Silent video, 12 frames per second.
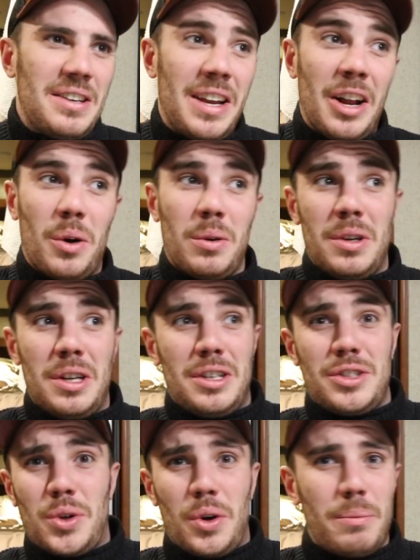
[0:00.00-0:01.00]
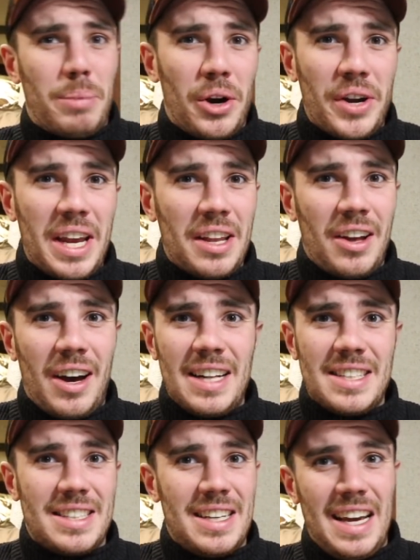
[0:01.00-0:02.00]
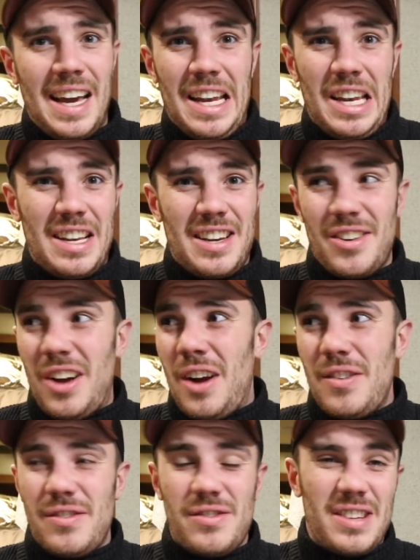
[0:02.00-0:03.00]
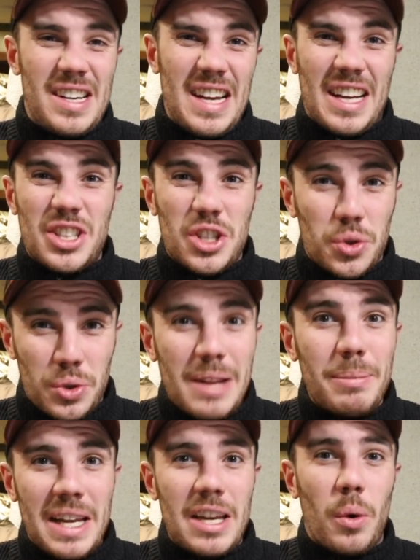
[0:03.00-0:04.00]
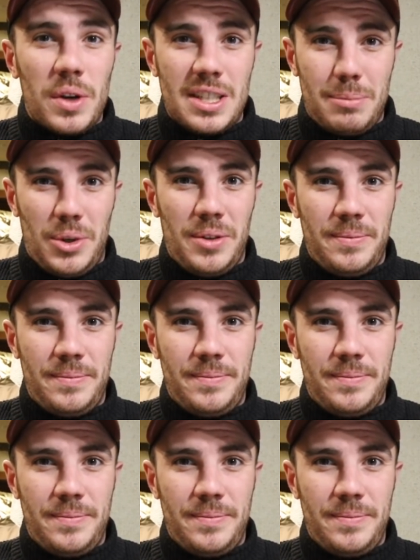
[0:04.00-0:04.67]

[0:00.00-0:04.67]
you know, certain parking lots, and you're not extremely noticeable.